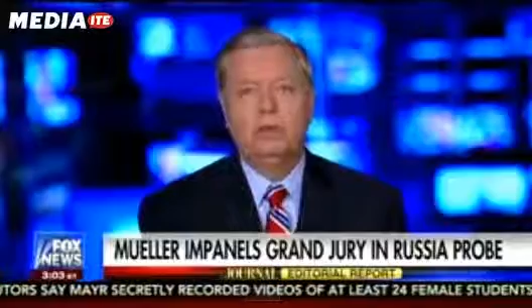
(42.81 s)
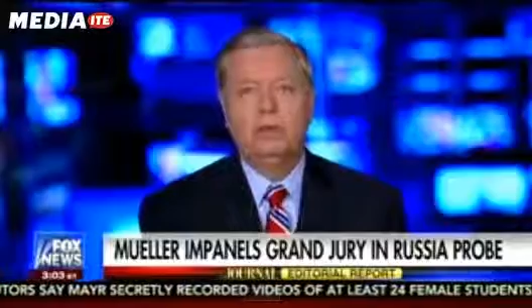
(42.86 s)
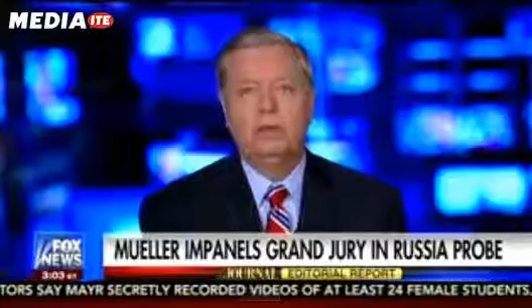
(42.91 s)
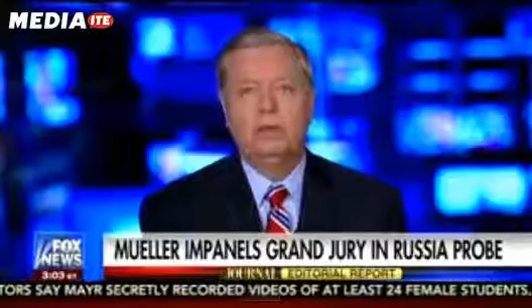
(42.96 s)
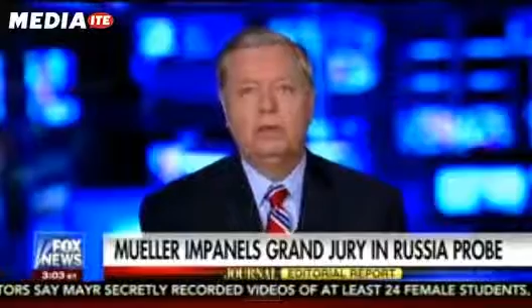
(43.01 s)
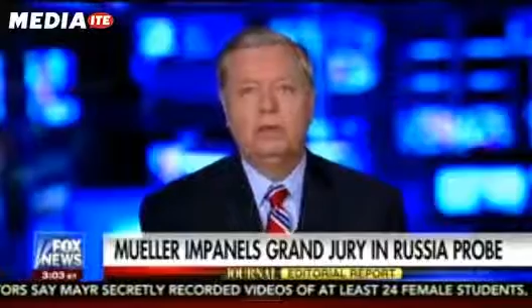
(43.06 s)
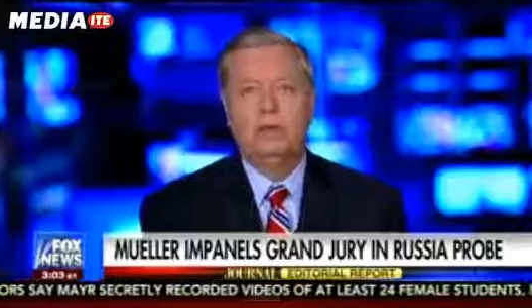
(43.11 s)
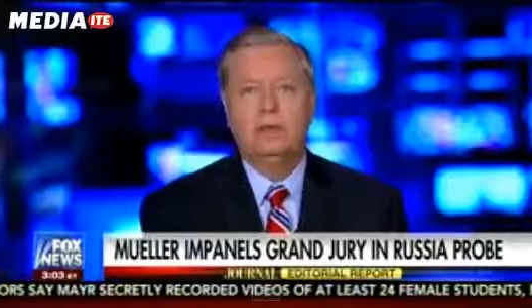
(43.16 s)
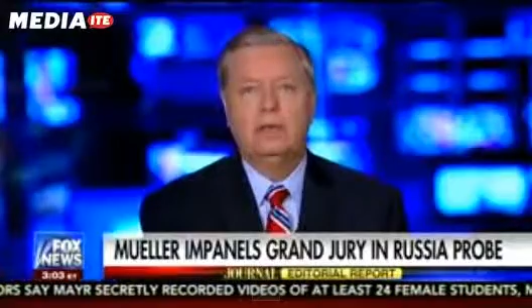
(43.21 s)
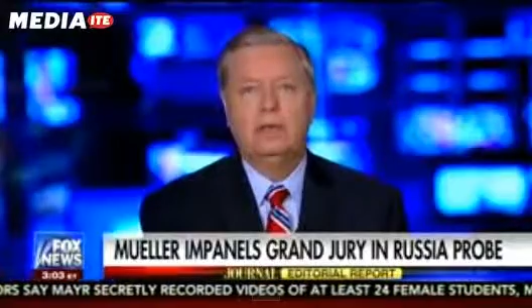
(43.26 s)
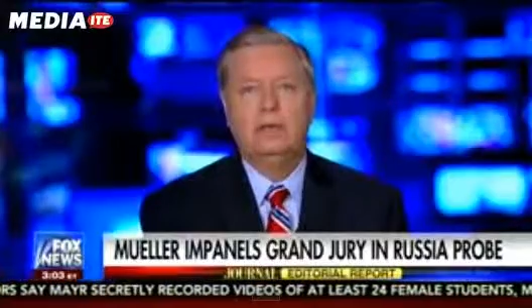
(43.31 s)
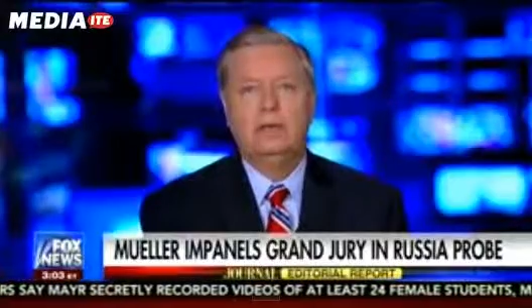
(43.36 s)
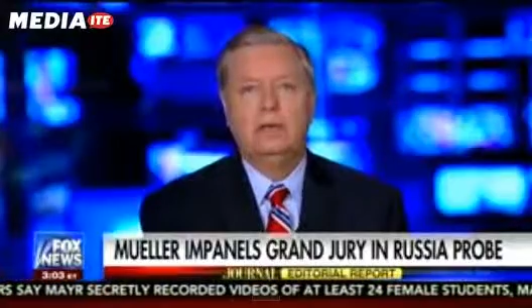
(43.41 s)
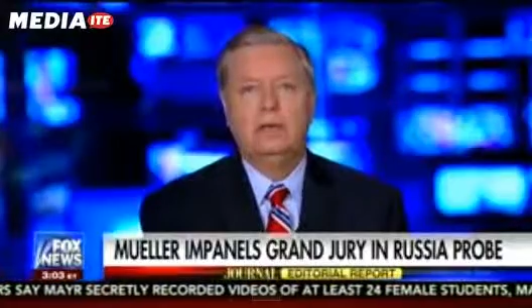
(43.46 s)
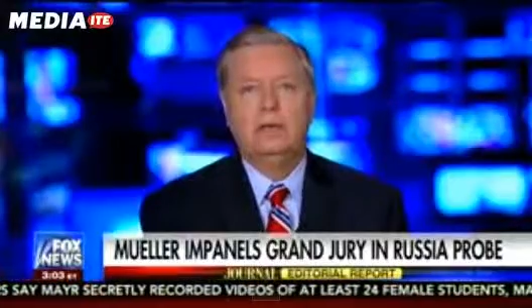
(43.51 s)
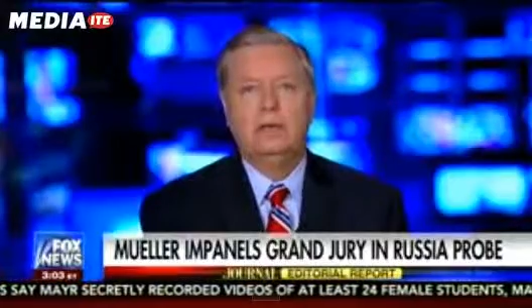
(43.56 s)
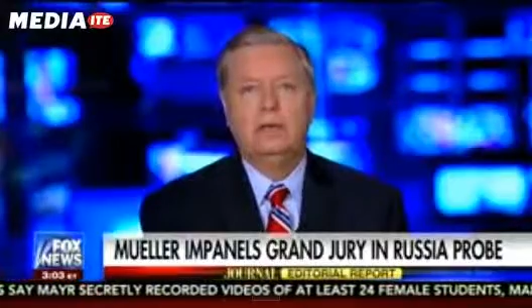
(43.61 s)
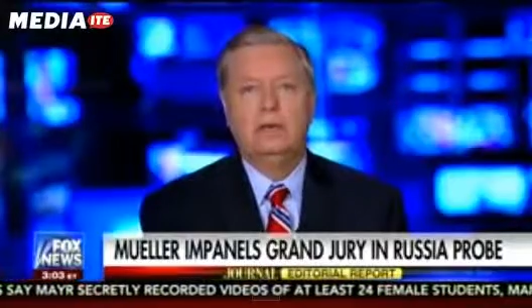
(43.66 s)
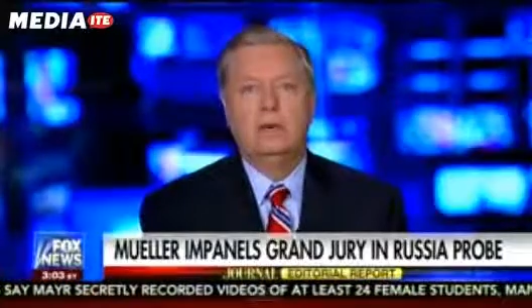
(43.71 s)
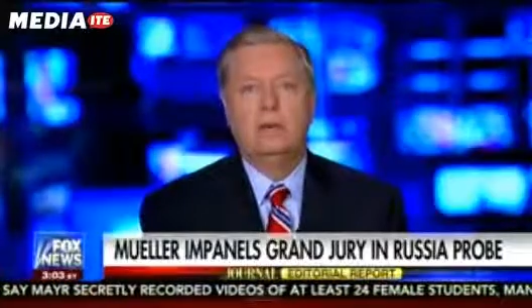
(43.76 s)
They're going
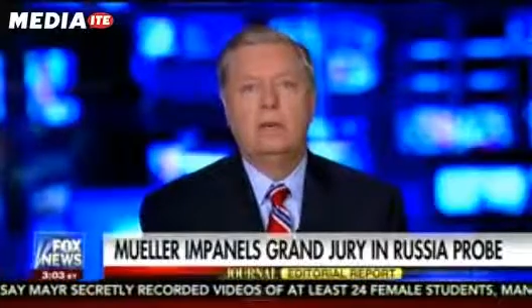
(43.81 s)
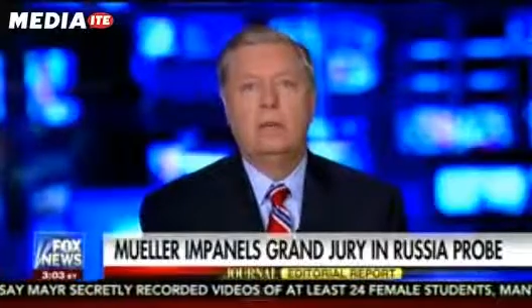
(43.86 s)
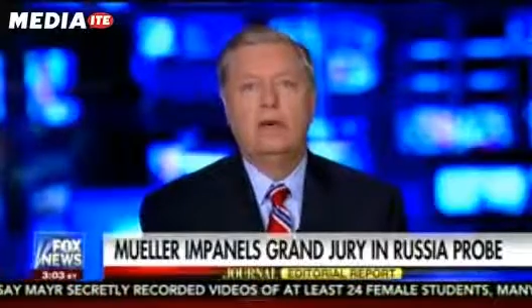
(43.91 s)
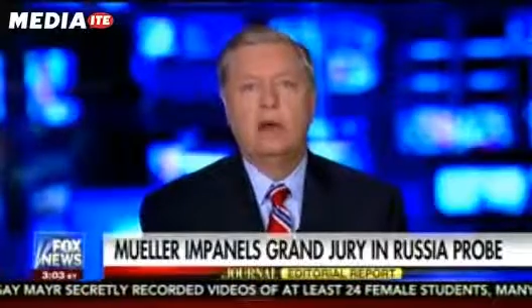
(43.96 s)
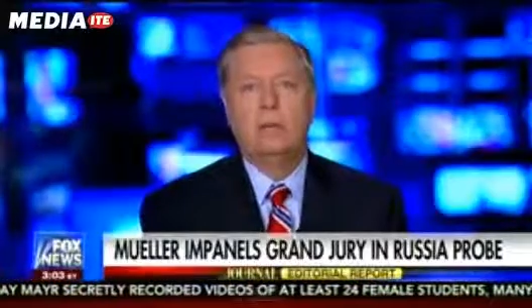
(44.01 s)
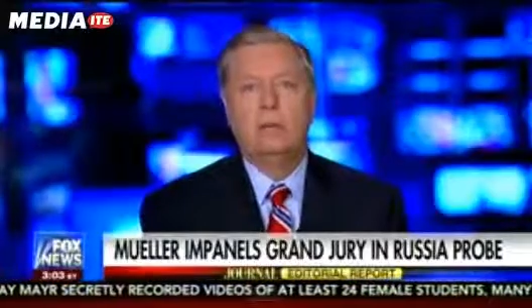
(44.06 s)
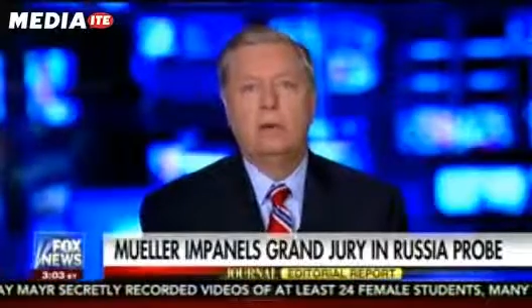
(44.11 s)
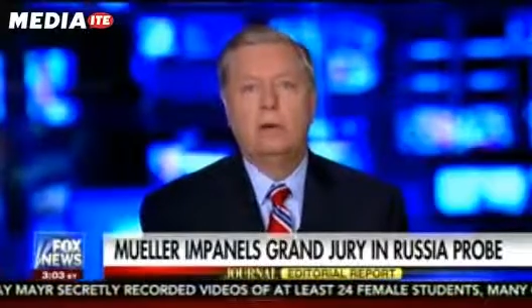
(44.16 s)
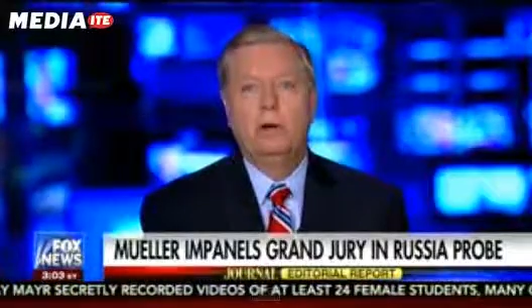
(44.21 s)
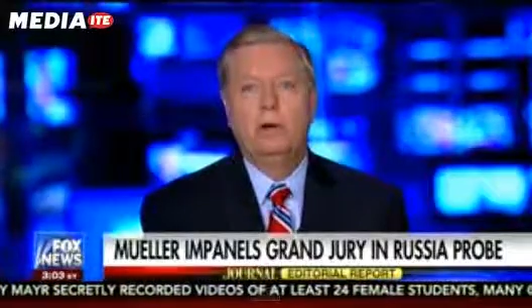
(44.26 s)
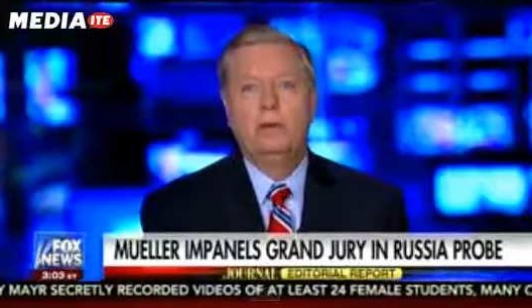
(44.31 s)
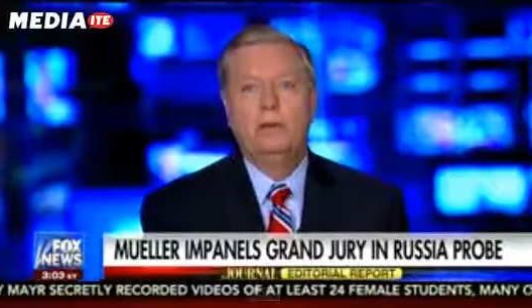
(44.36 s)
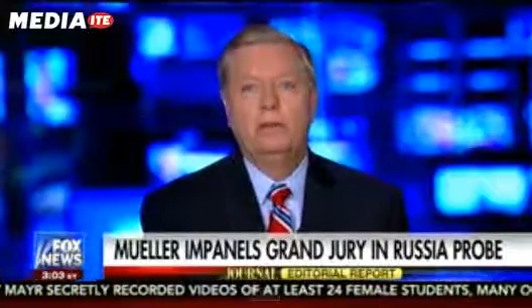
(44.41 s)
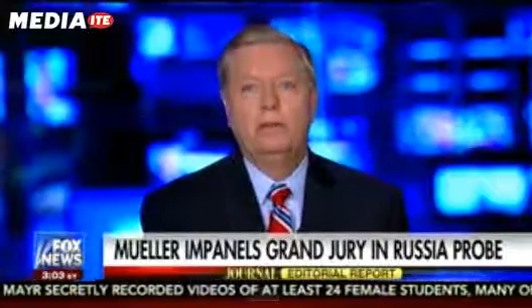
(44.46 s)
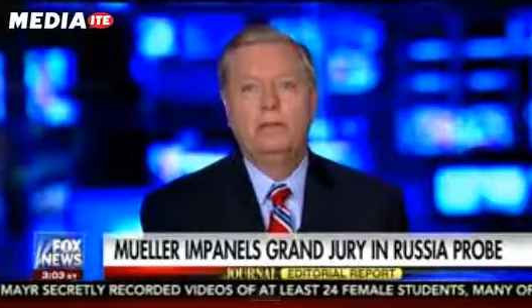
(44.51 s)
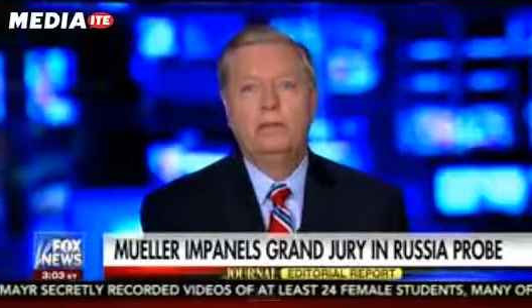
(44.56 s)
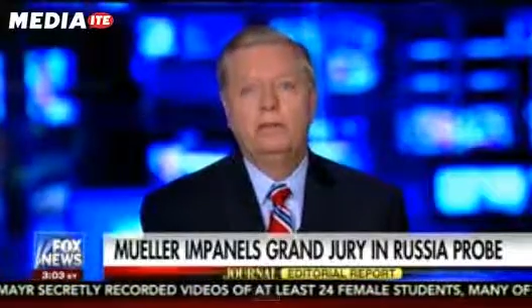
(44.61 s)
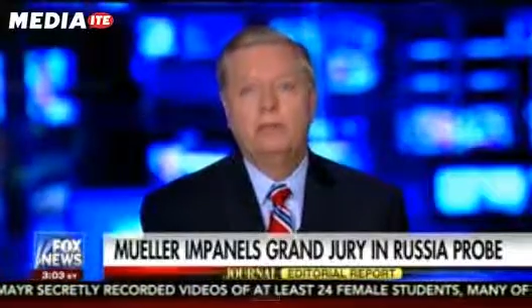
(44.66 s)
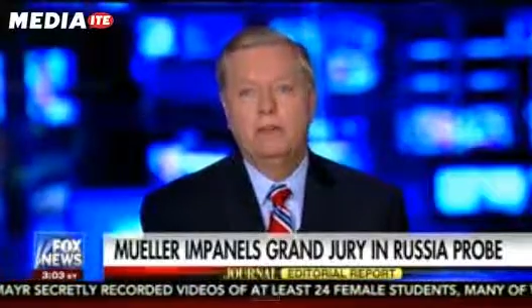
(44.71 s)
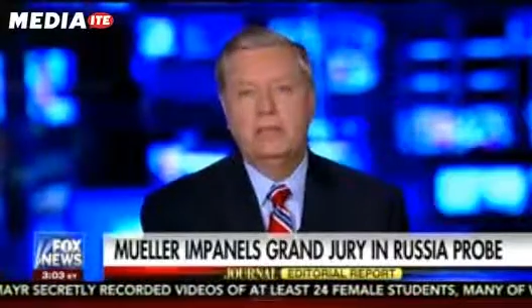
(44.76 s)
to cooperate
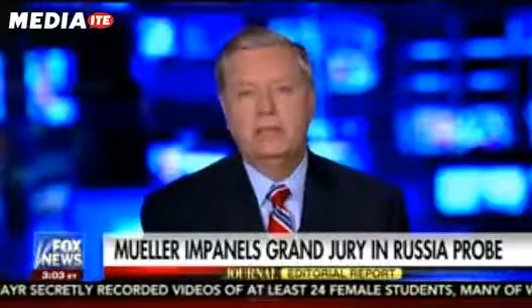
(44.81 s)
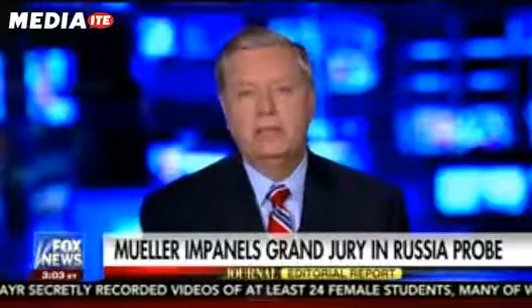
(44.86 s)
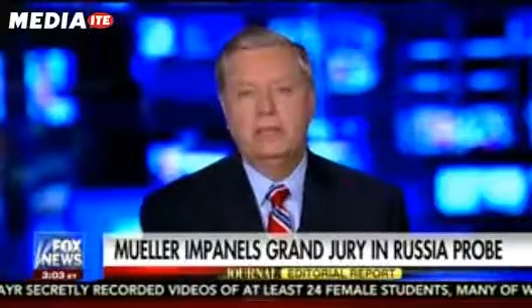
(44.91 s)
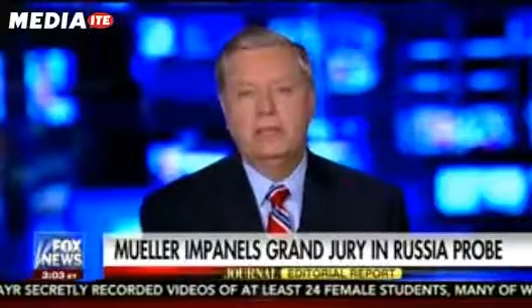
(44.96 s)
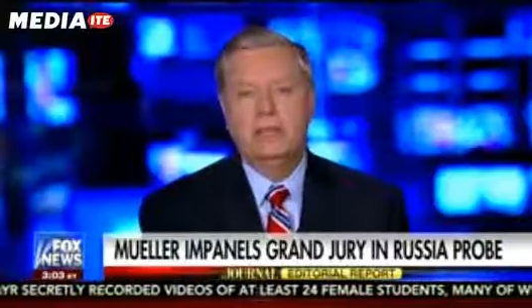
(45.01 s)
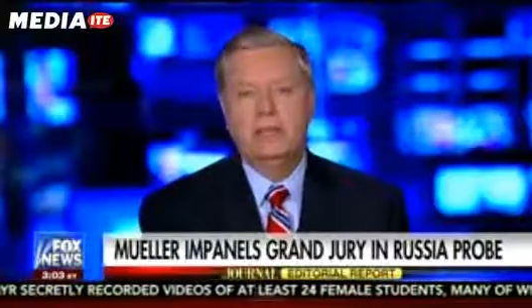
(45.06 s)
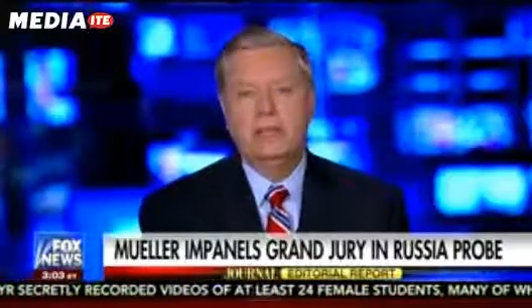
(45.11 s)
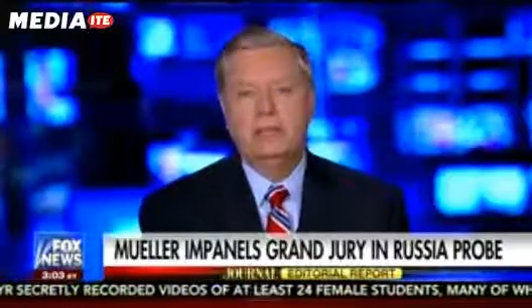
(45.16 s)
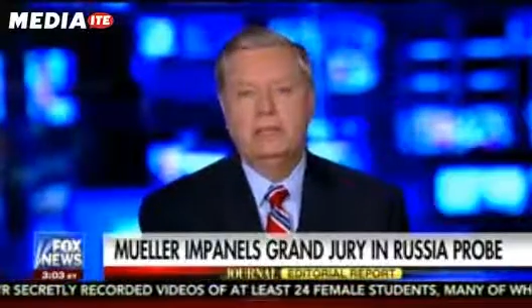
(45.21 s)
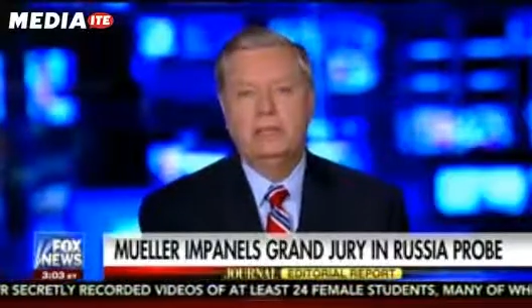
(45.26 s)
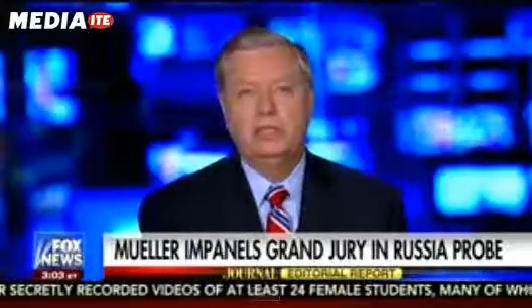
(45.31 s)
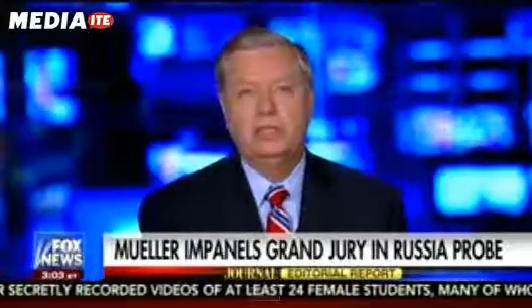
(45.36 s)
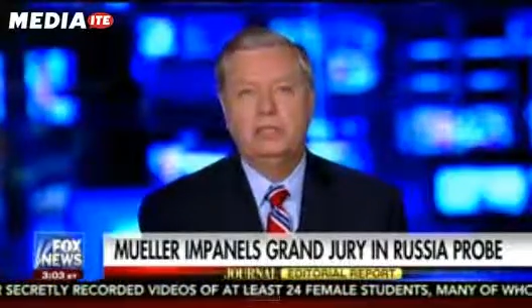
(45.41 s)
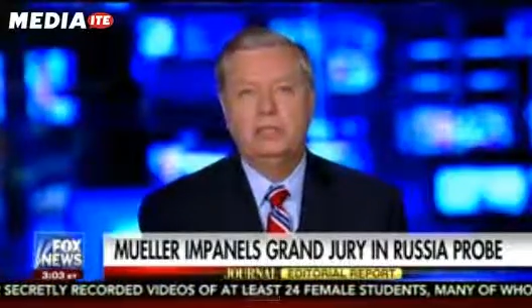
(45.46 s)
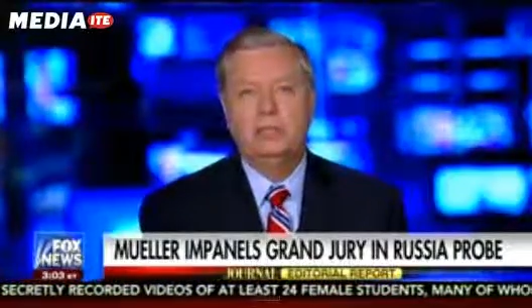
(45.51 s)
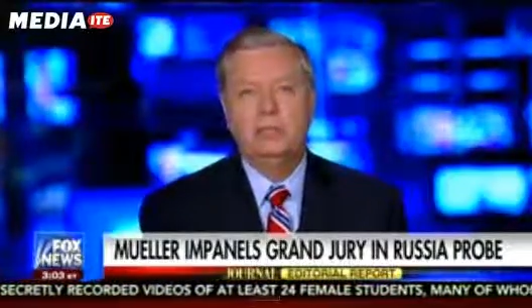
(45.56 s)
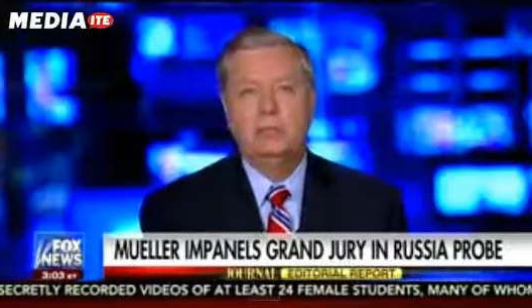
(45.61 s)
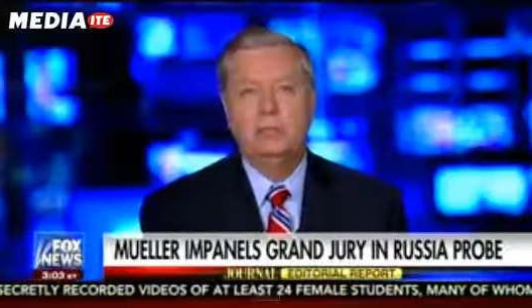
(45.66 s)
with the investigation.